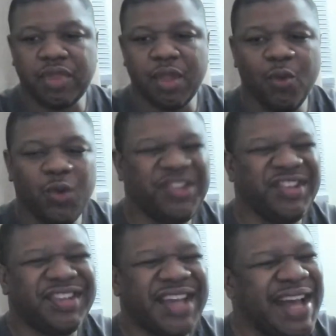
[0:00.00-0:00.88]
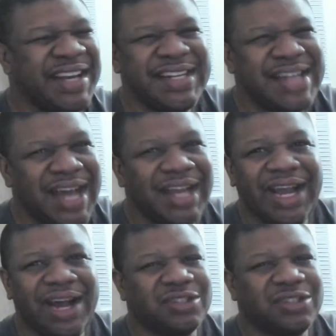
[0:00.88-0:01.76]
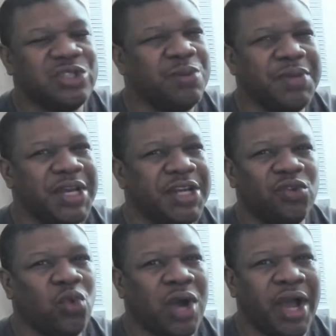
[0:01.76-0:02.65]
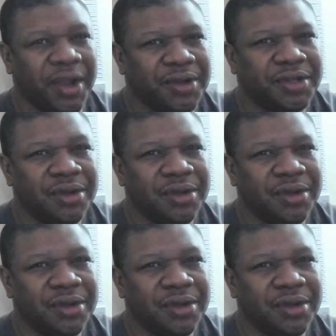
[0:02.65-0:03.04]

Which is kind of not how Superman is wired.